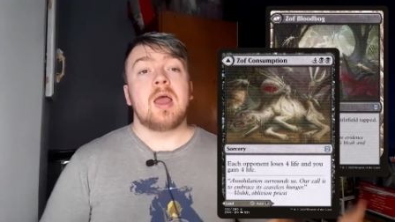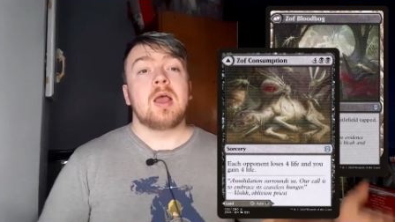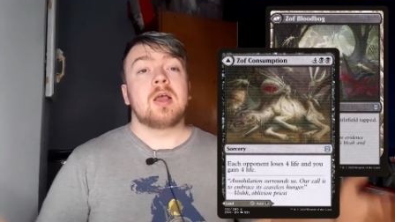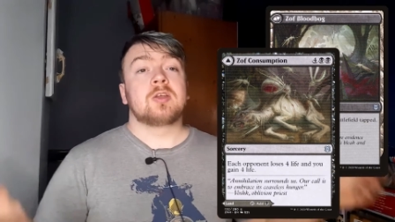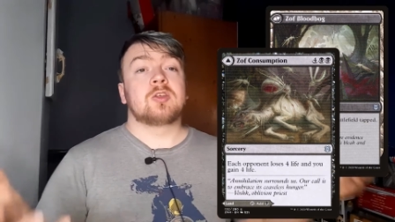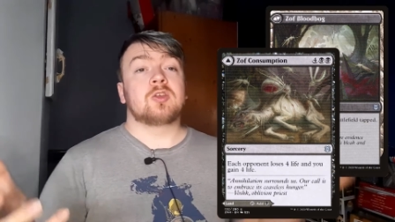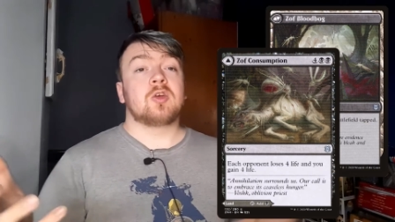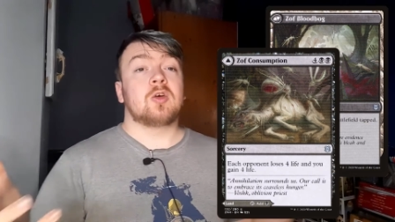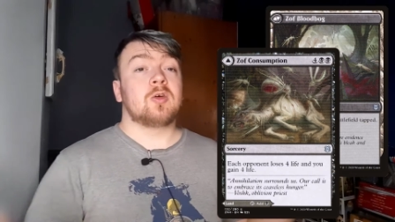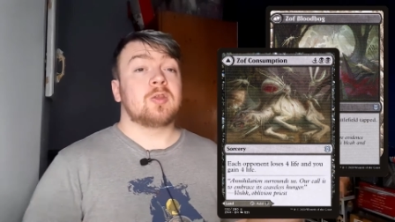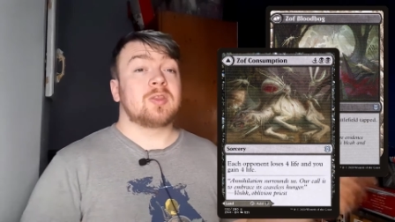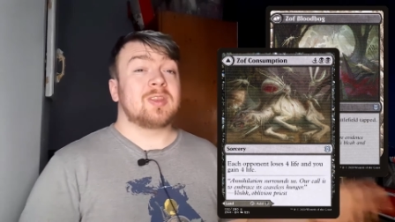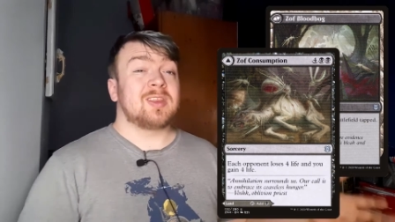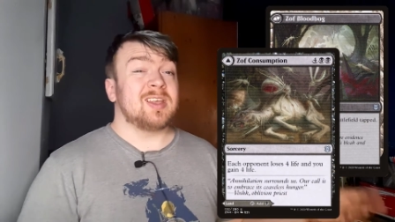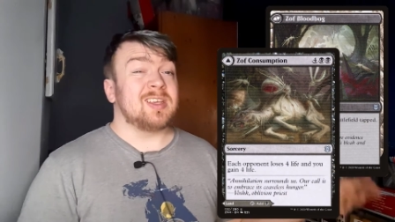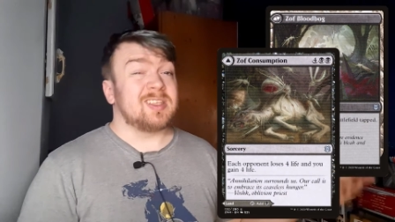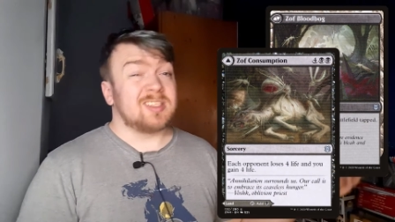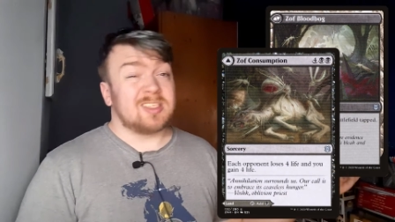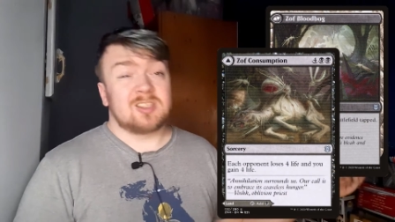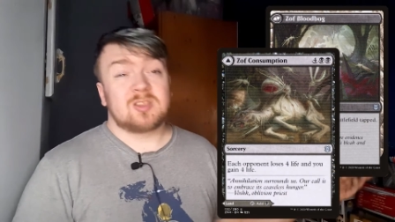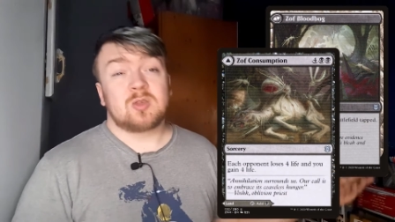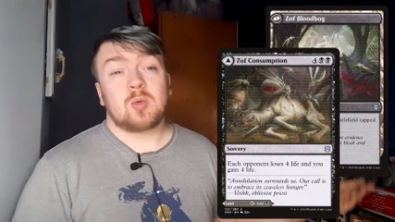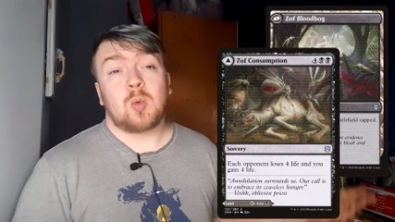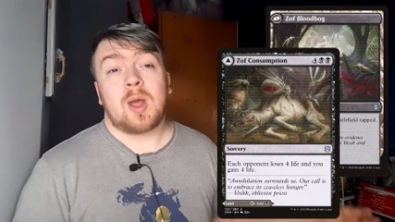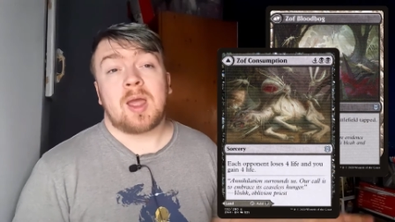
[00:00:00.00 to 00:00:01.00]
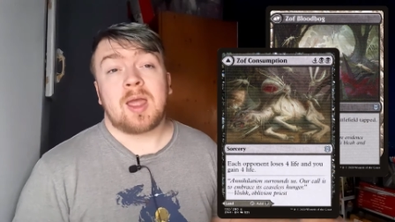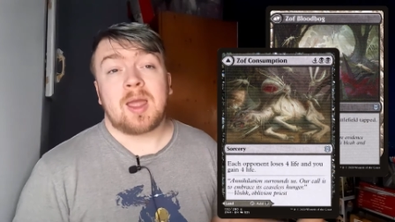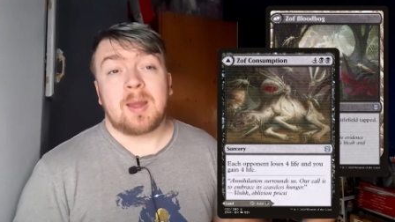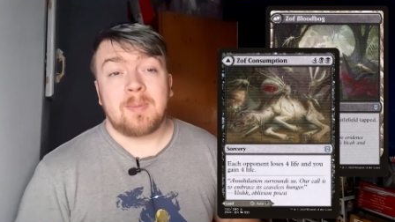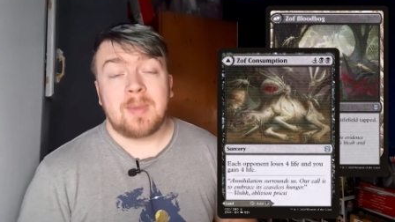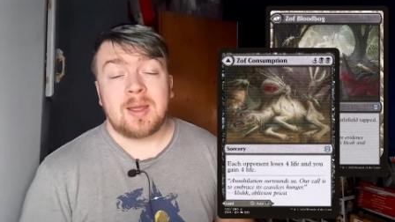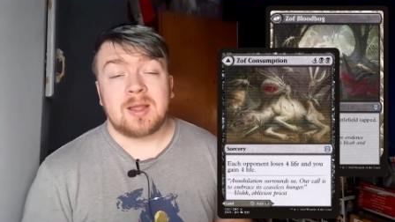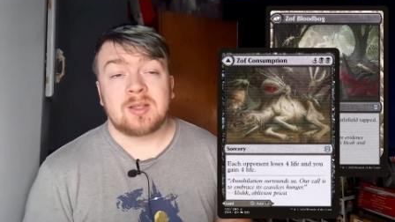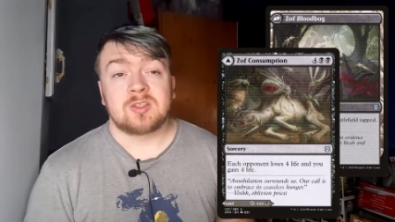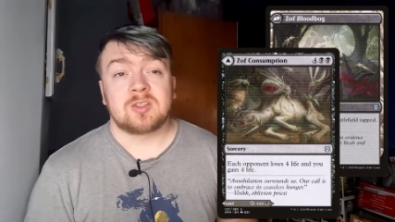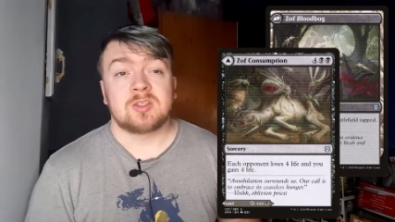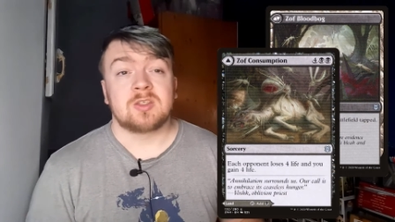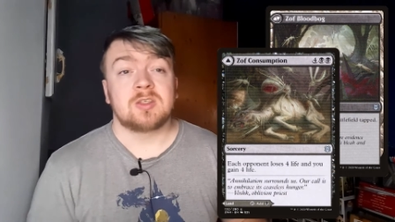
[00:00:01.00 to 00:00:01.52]
So this is why I
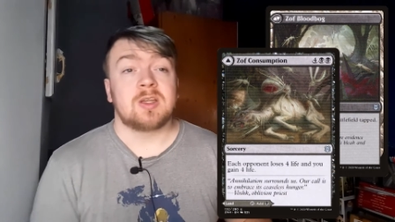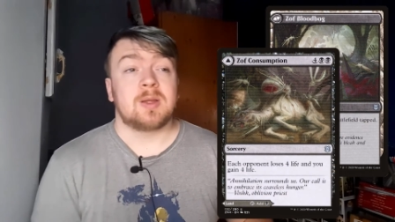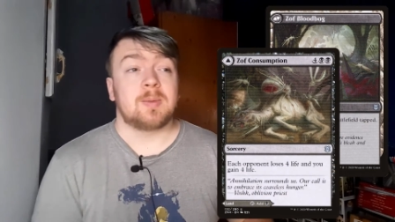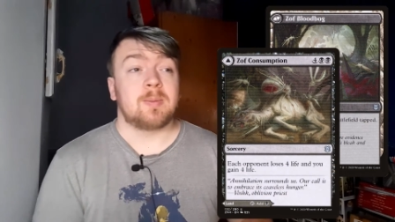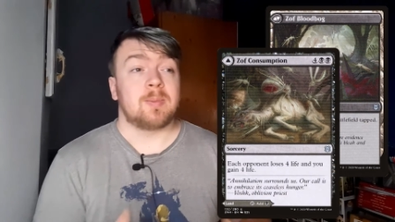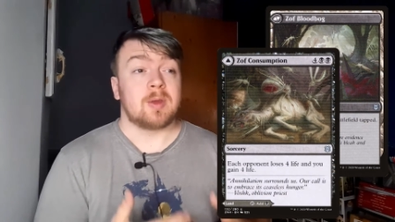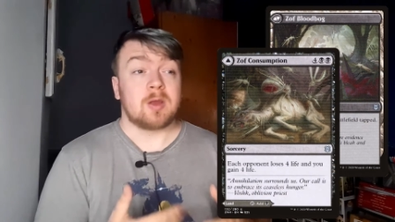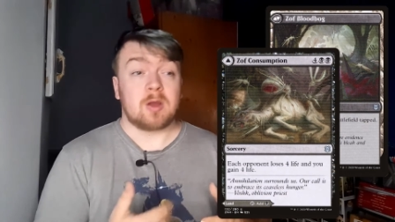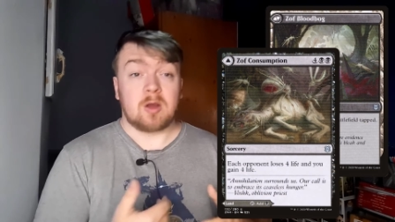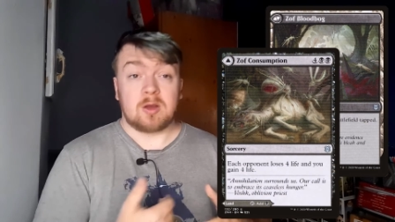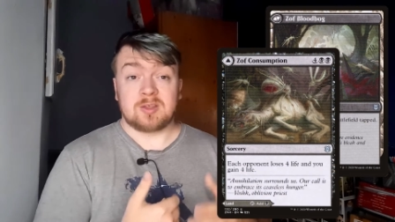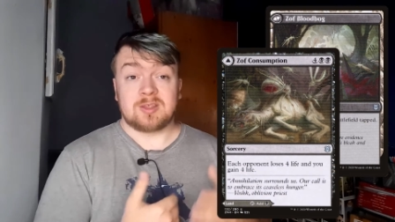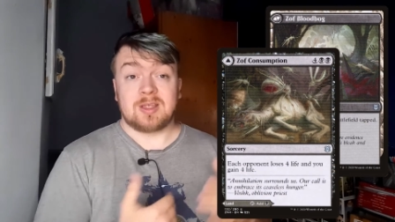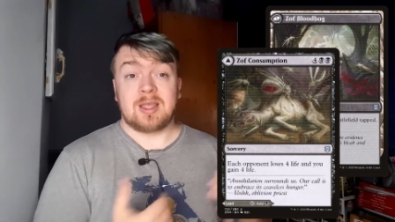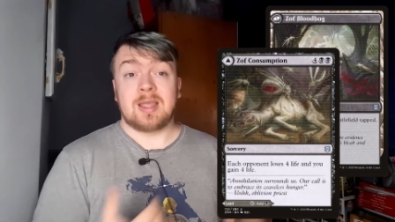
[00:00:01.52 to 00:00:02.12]
mentioned it, because